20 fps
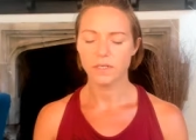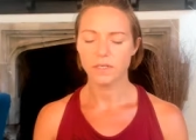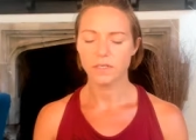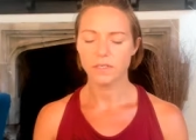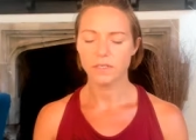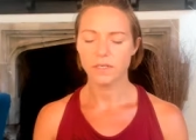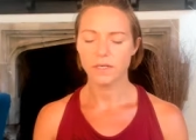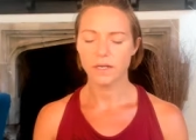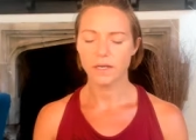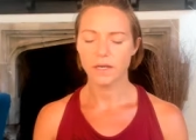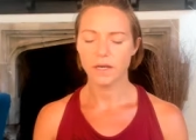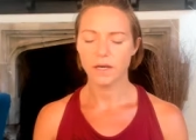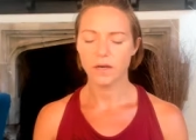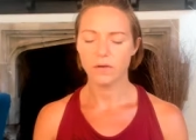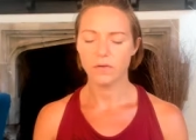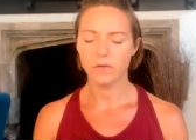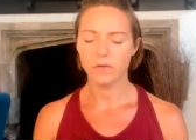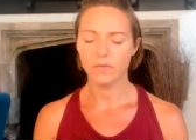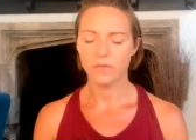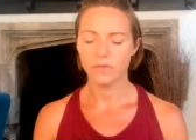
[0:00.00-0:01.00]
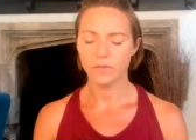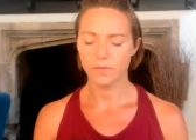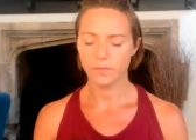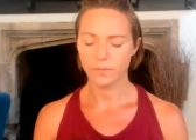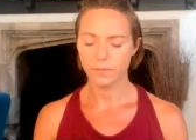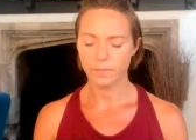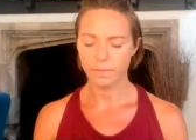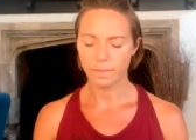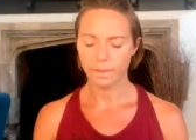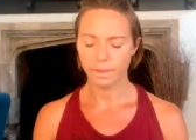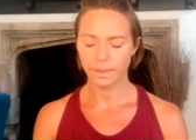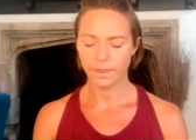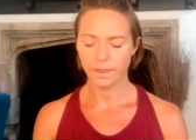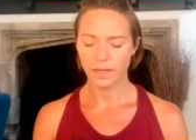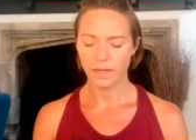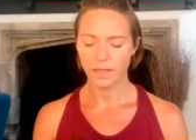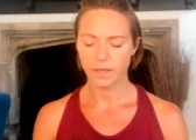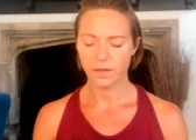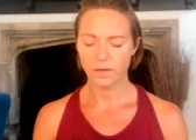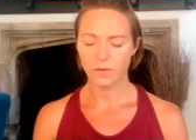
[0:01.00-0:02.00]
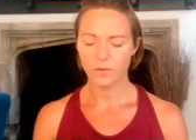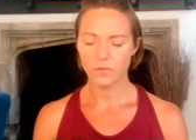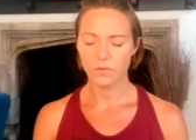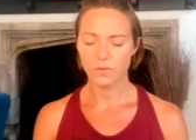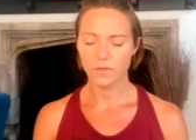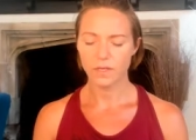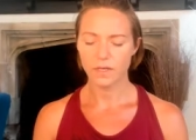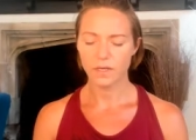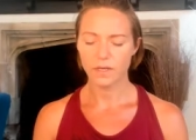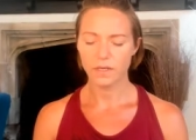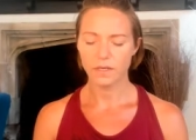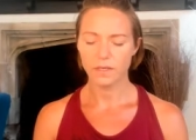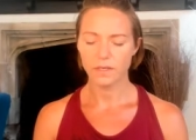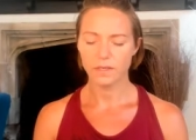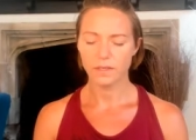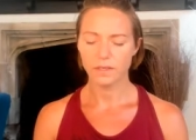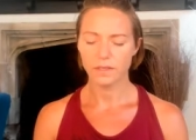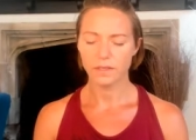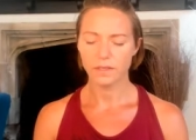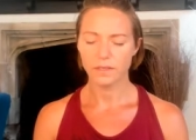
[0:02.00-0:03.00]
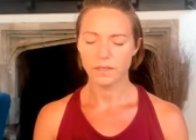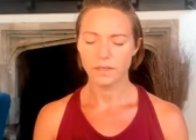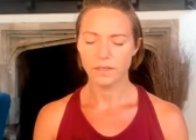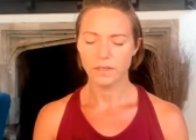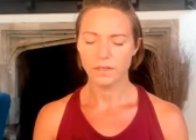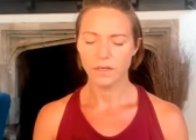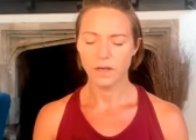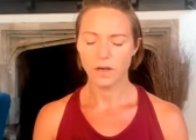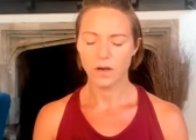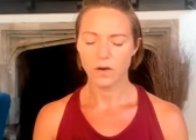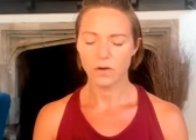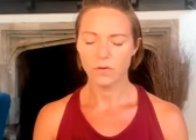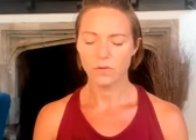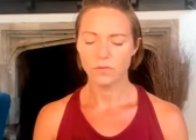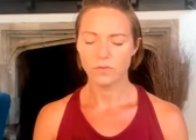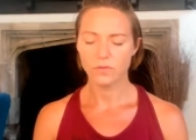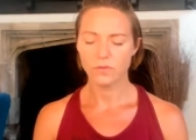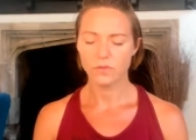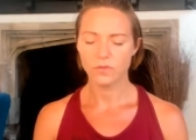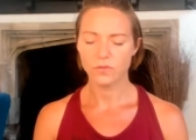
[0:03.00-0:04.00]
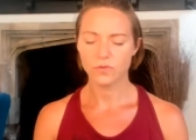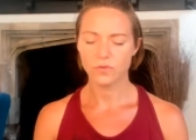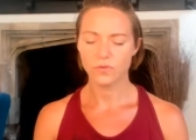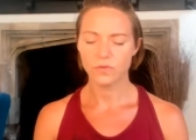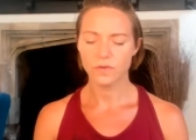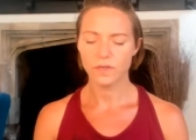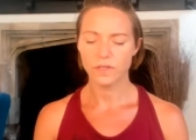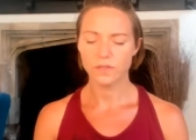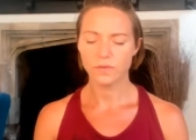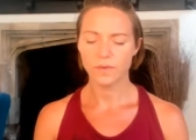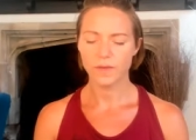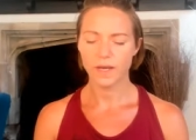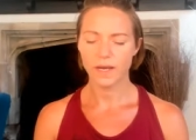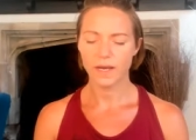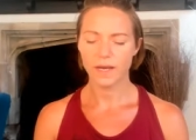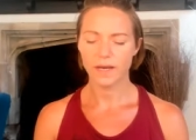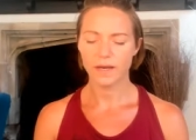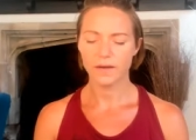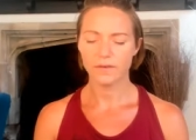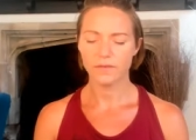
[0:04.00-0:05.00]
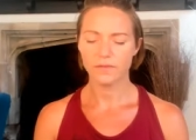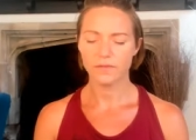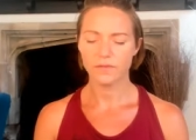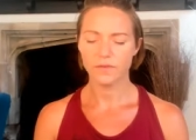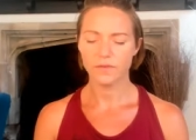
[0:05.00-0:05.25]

to let go of the old stories we have,